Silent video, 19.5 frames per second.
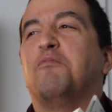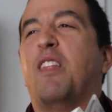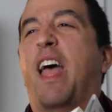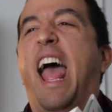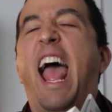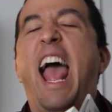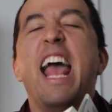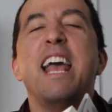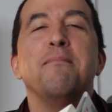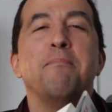
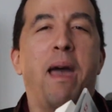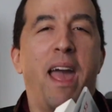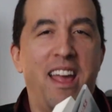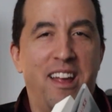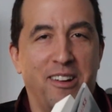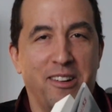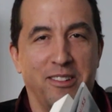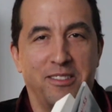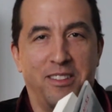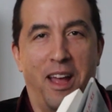
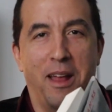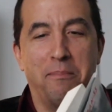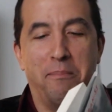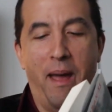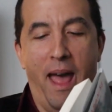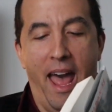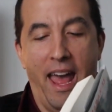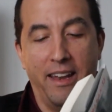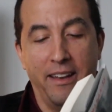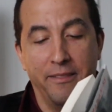haymakers on
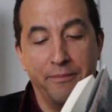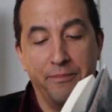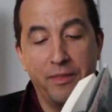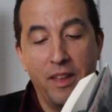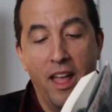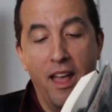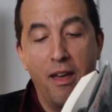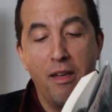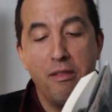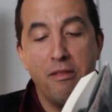Patton.
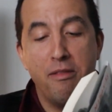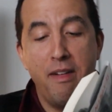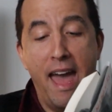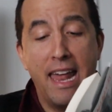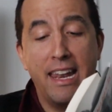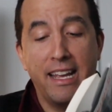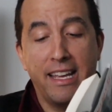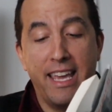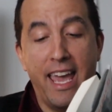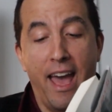
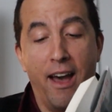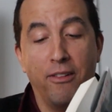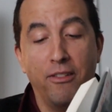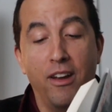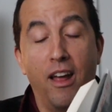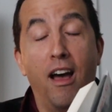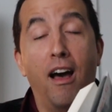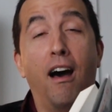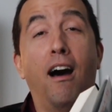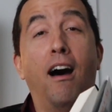That
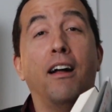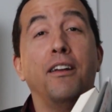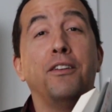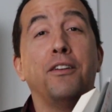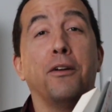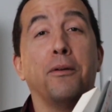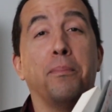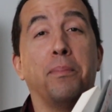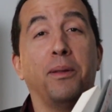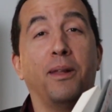account
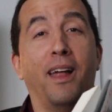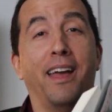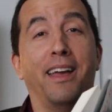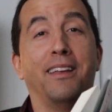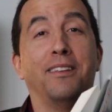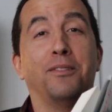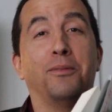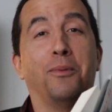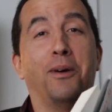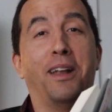
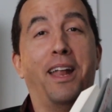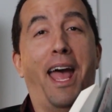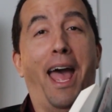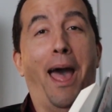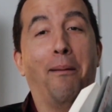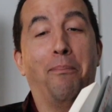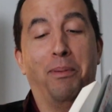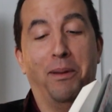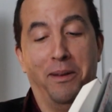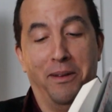underplays what
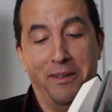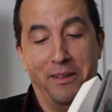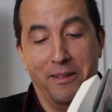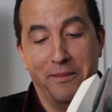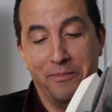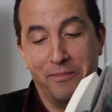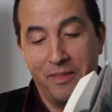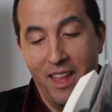happened.